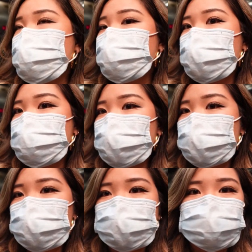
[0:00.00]
Fabian
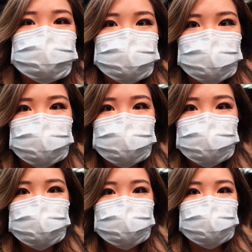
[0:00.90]
and John
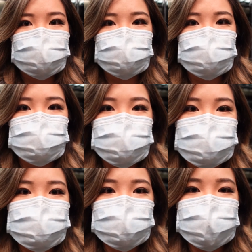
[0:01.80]
and then we
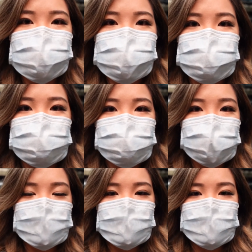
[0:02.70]
will eat some